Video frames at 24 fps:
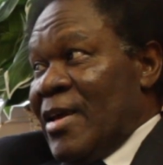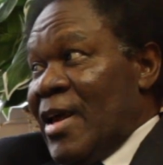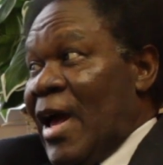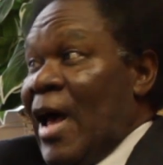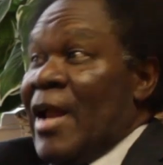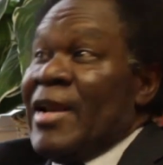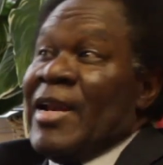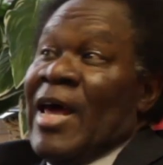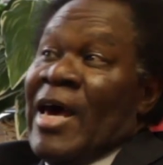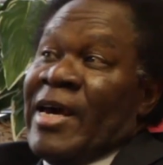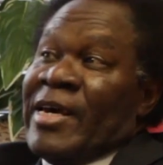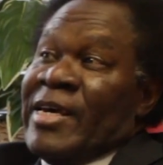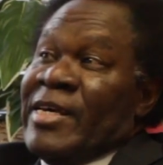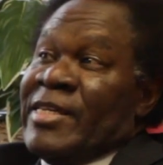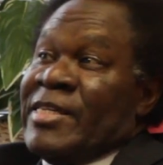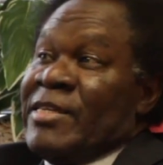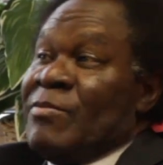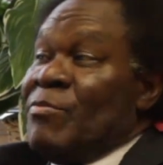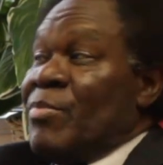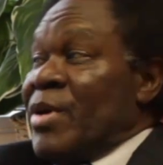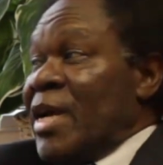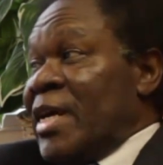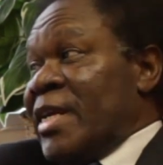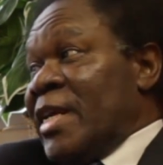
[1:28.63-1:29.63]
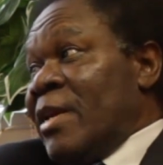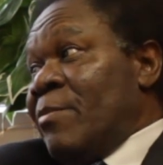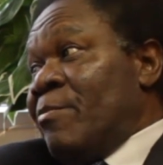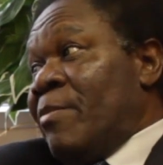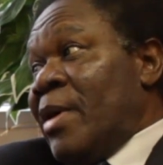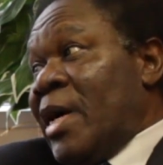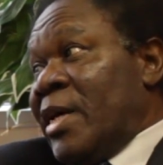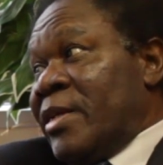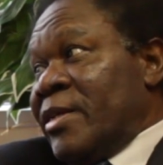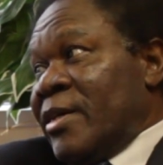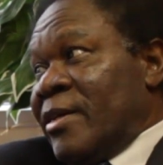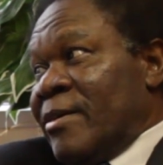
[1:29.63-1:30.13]
I like eating bread and
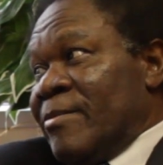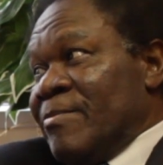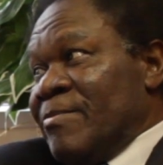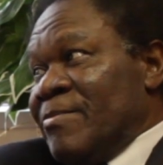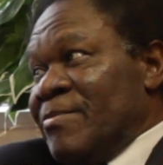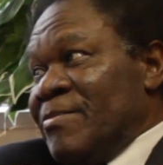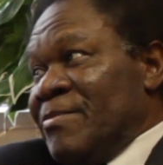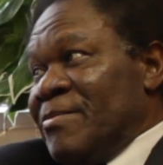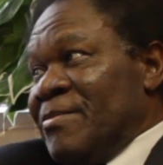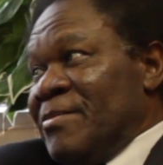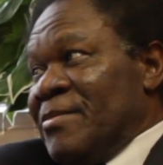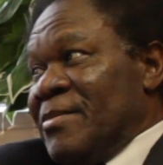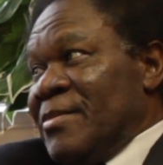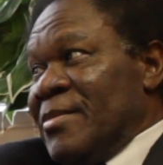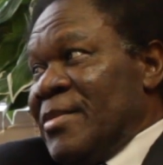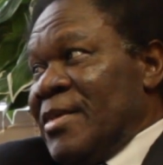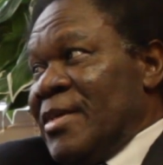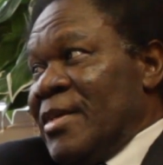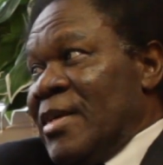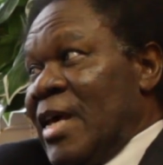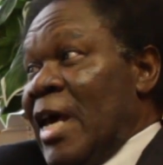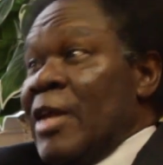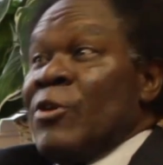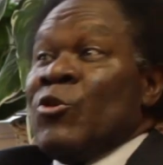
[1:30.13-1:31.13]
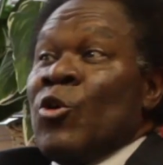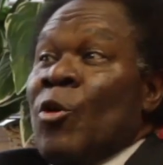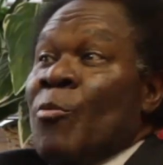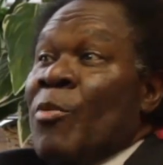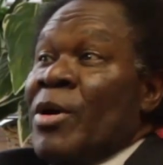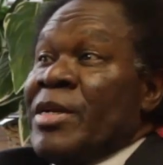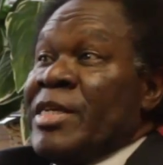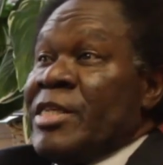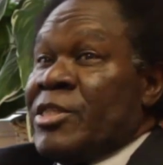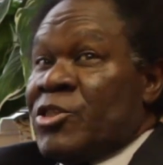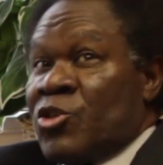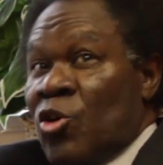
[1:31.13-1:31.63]
butter. And
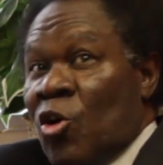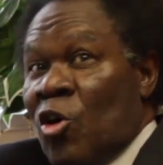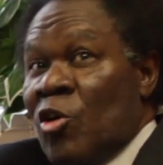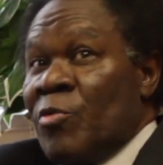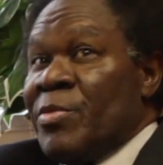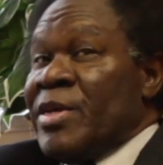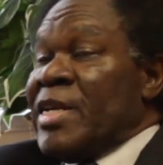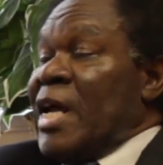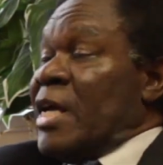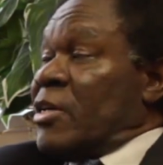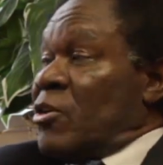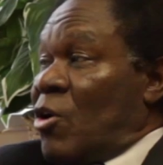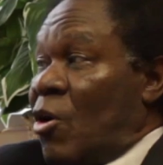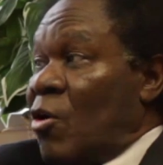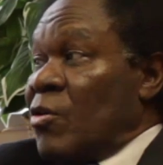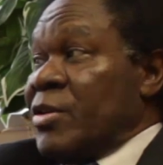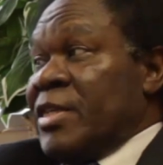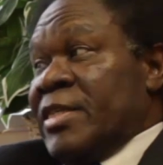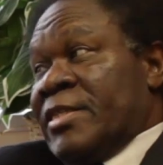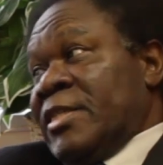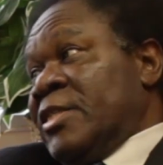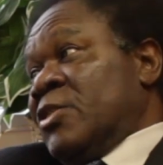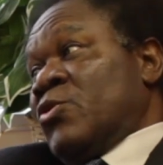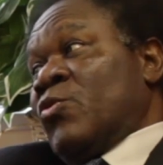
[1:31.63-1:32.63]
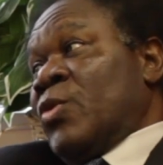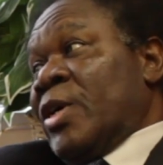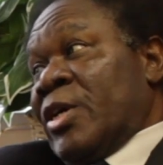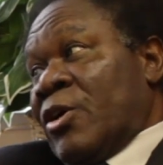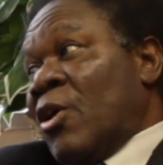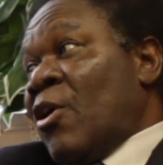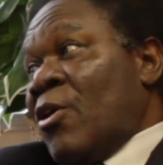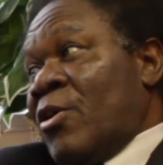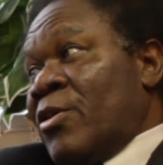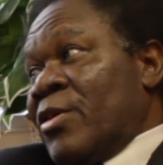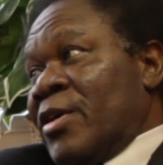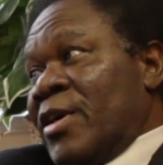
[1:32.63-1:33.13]
nobody told me that all these were
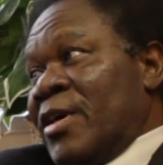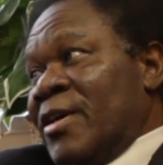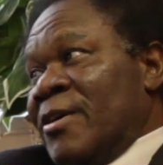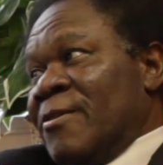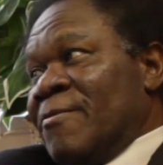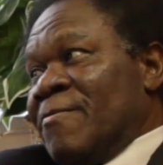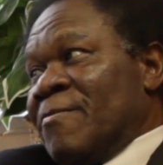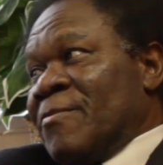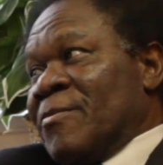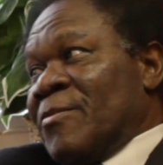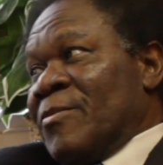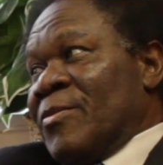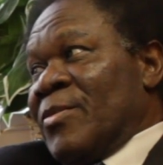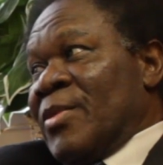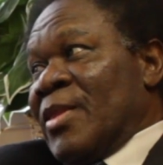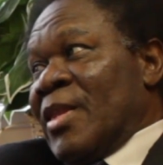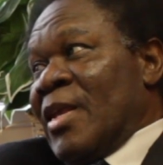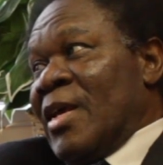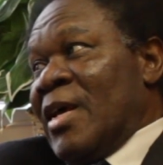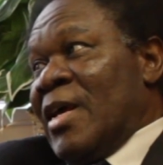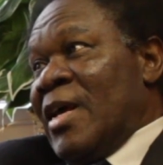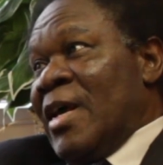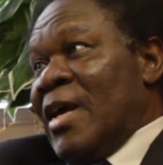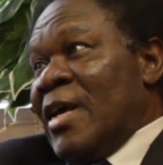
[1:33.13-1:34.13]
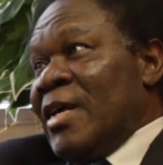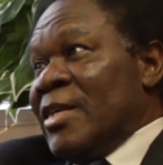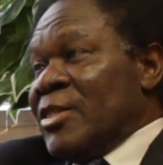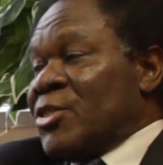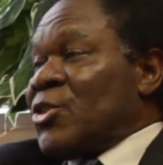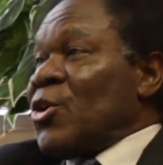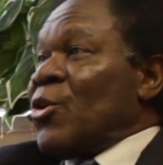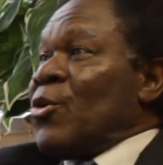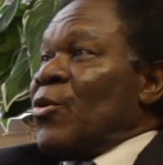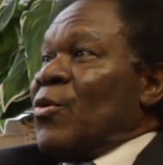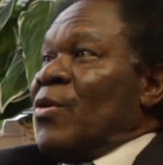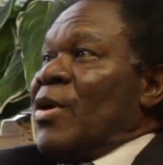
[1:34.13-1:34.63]
wrong.
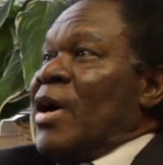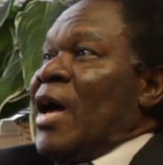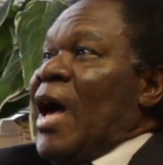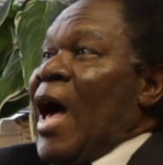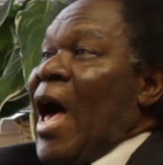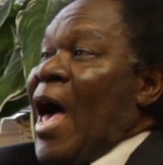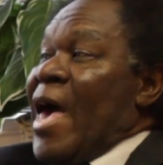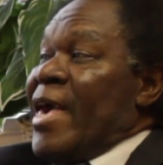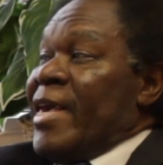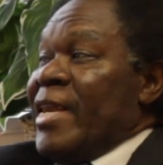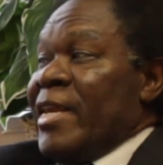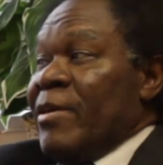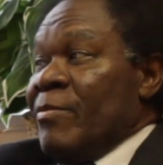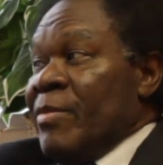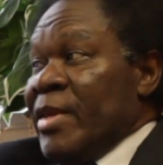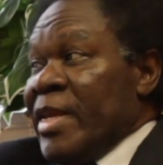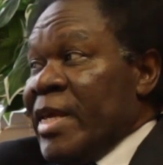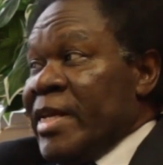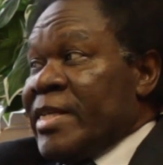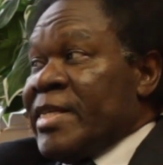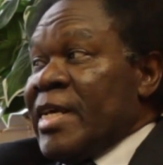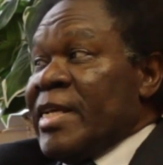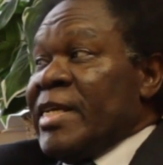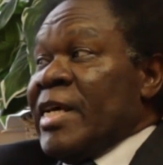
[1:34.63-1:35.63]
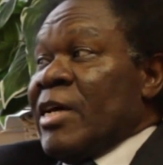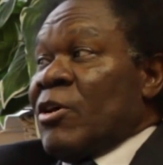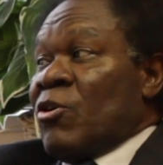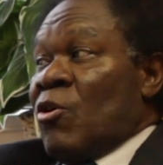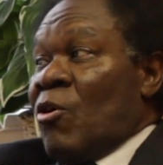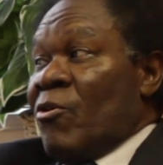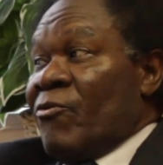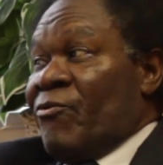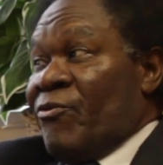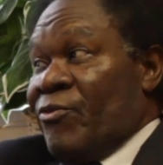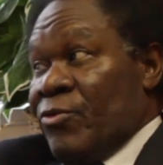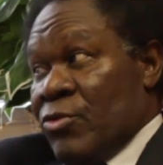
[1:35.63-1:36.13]
So I eliminated the
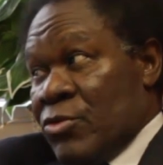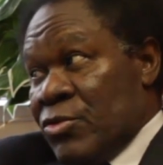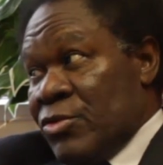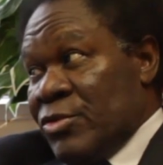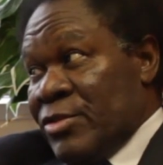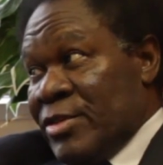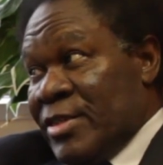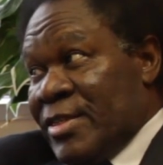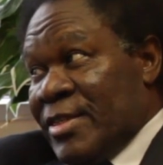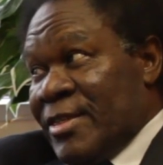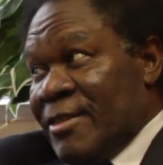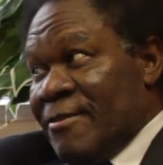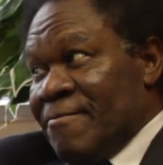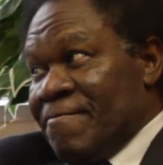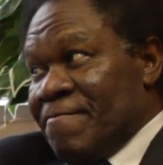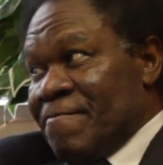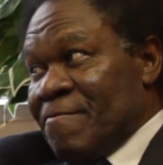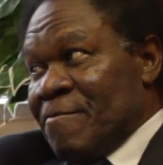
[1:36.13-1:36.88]
wrong foods,